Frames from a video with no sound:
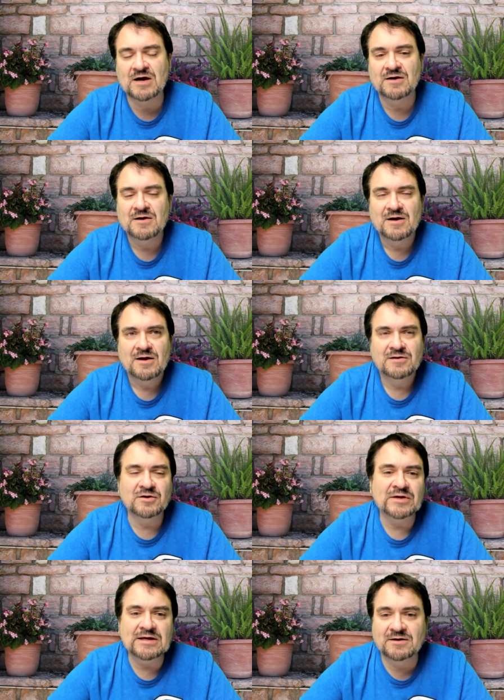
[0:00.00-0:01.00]
I,
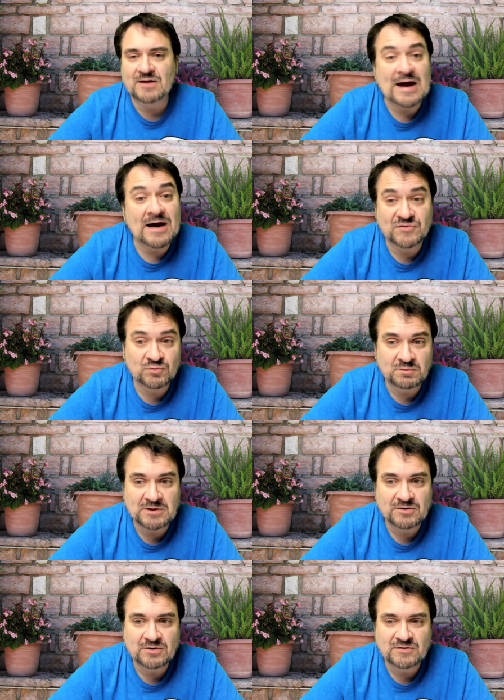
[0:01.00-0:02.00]
Lalique Glass would
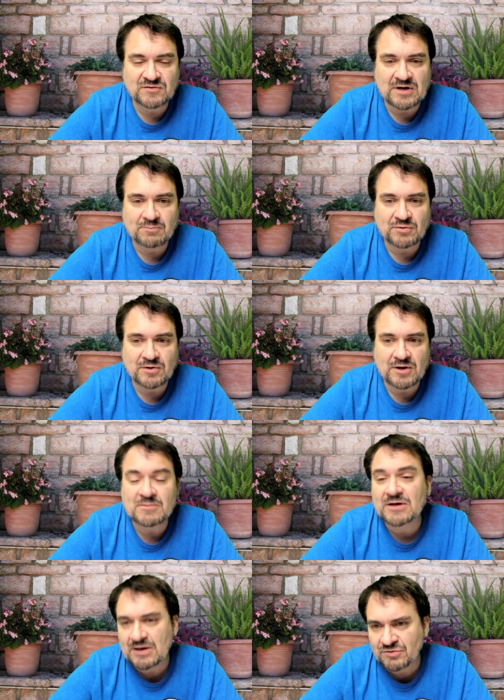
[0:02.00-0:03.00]
be a good example.
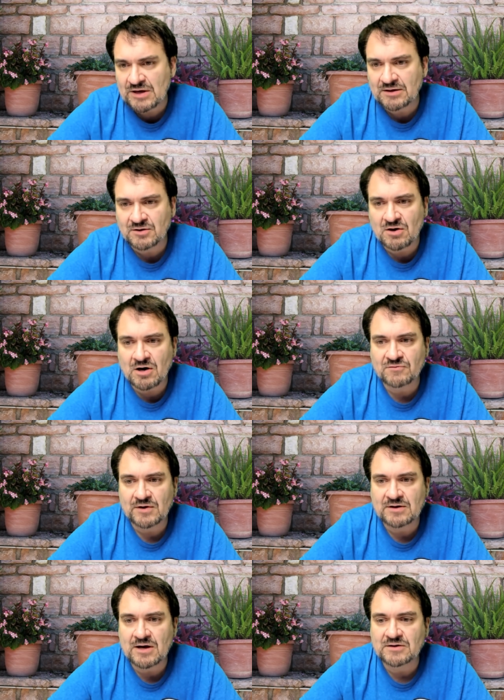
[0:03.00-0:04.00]
Um, and again, thank you, Carl,
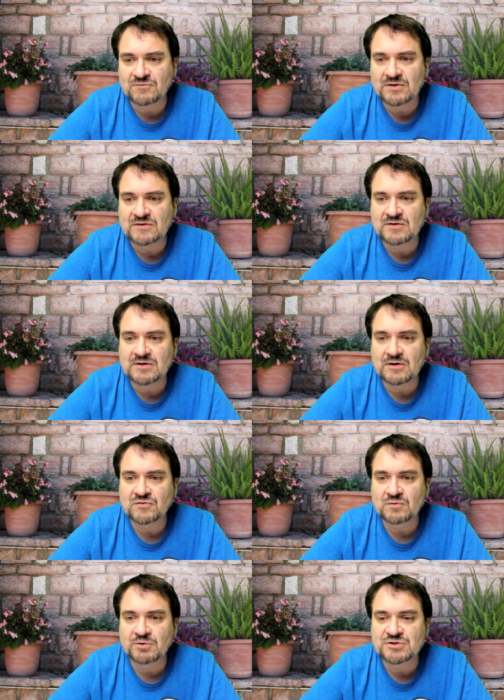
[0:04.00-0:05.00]
very kindly for that
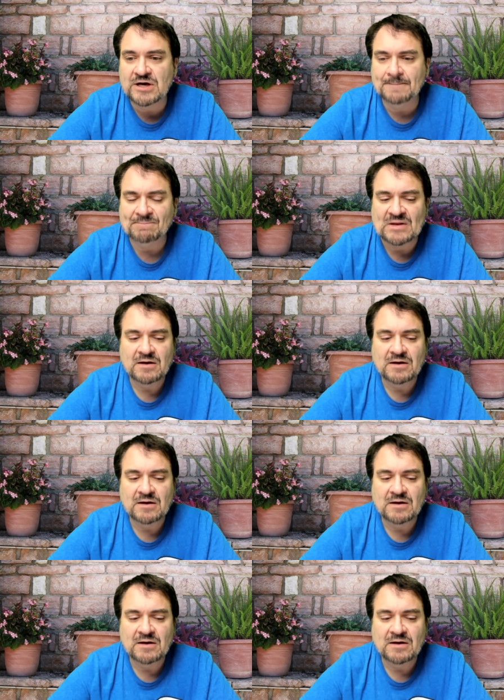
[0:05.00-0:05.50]
$10 super chat.